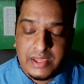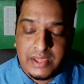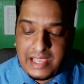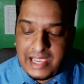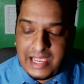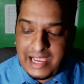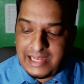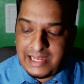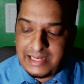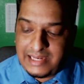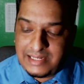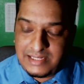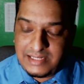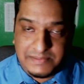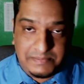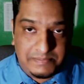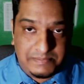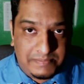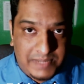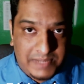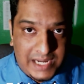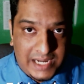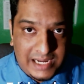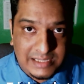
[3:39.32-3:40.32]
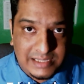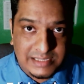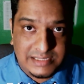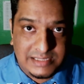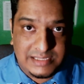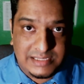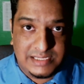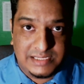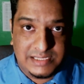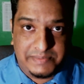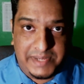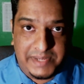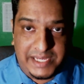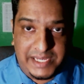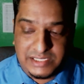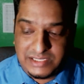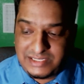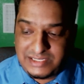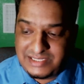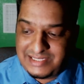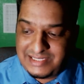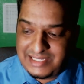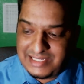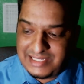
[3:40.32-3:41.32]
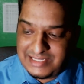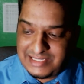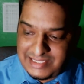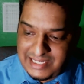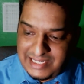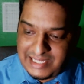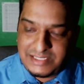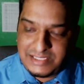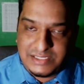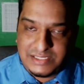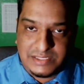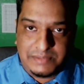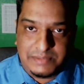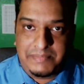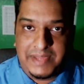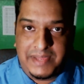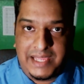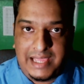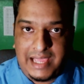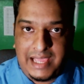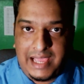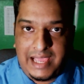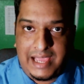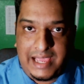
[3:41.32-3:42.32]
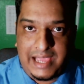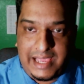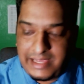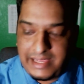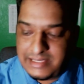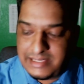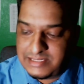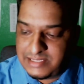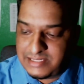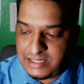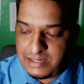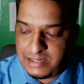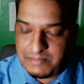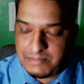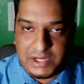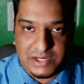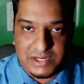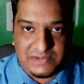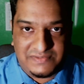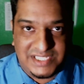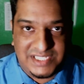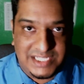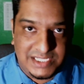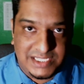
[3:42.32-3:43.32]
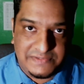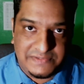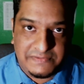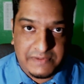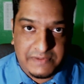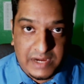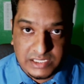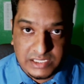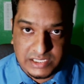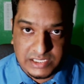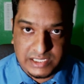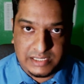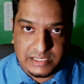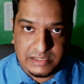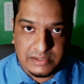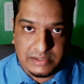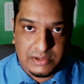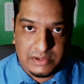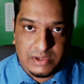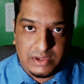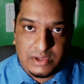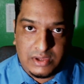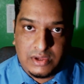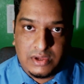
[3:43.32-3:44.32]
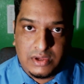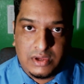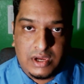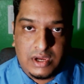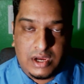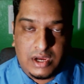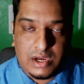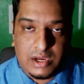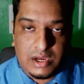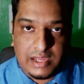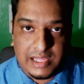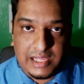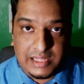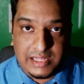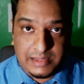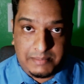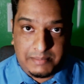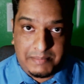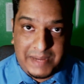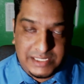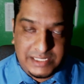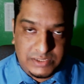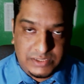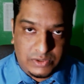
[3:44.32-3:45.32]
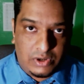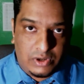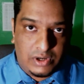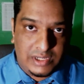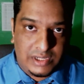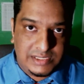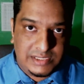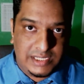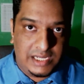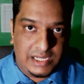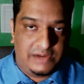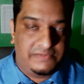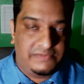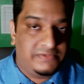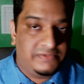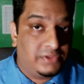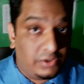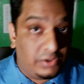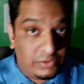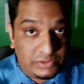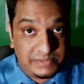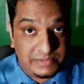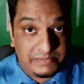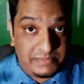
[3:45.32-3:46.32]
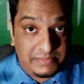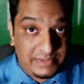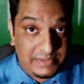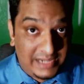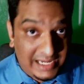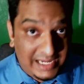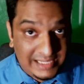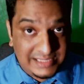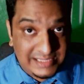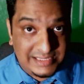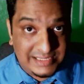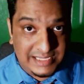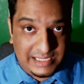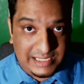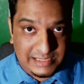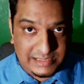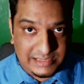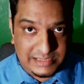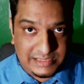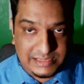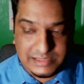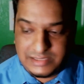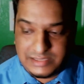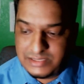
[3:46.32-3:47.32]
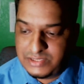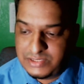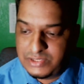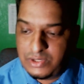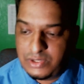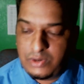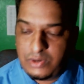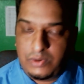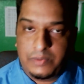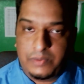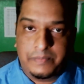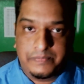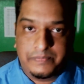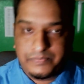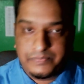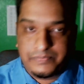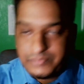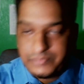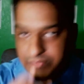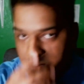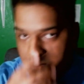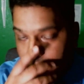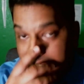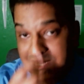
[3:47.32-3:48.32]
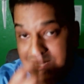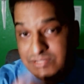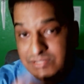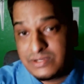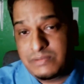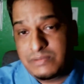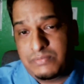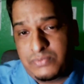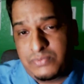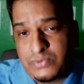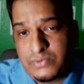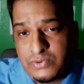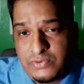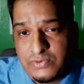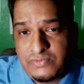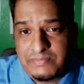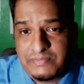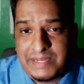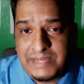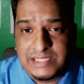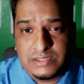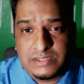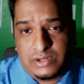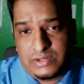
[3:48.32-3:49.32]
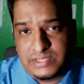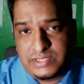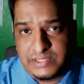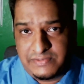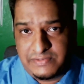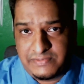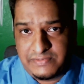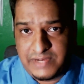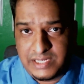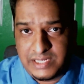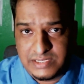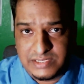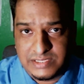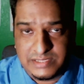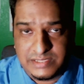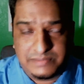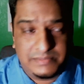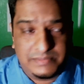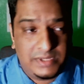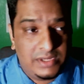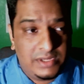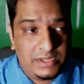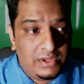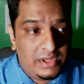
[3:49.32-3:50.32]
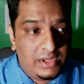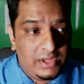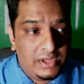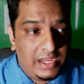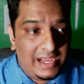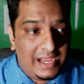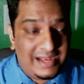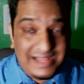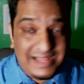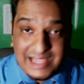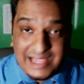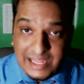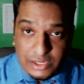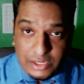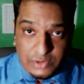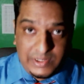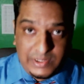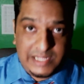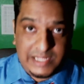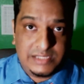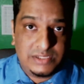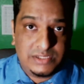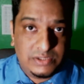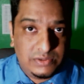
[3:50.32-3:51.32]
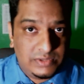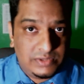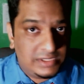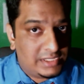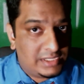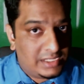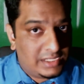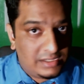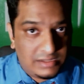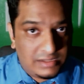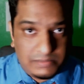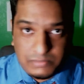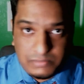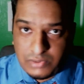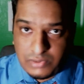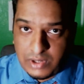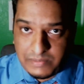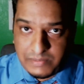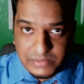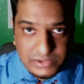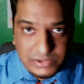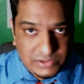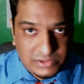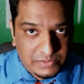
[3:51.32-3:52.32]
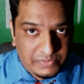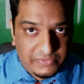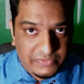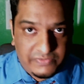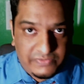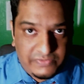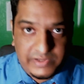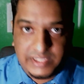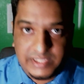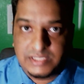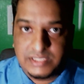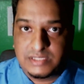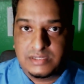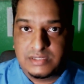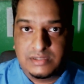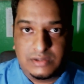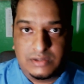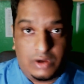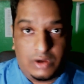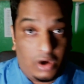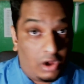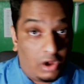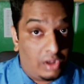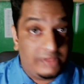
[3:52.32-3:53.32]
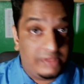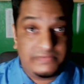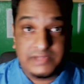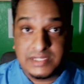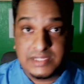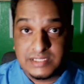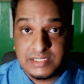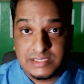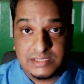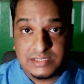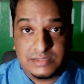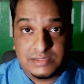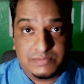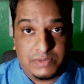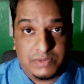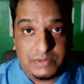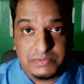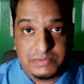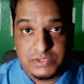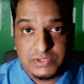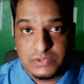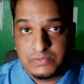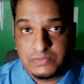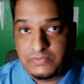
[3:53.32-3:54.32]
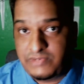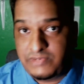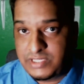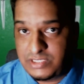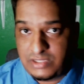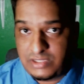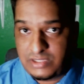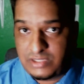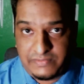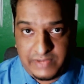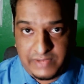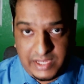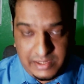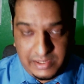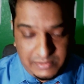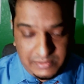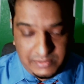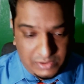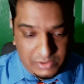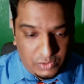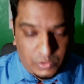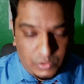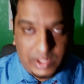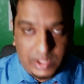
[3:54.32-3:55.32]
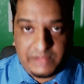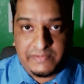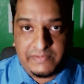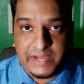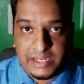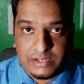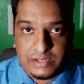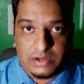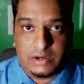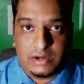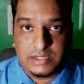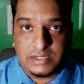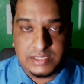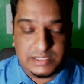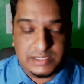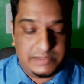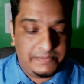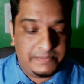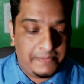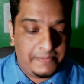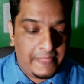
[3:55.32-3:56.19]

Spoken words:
And in Parkinson's patients, there tends to be a certain amount of dysfunction in the mitochondria of those brain cells. So the way to improve mitochondrial function, and again, you need to do this under the proper supervision, all of this, the proper supervision of a qualified doctor.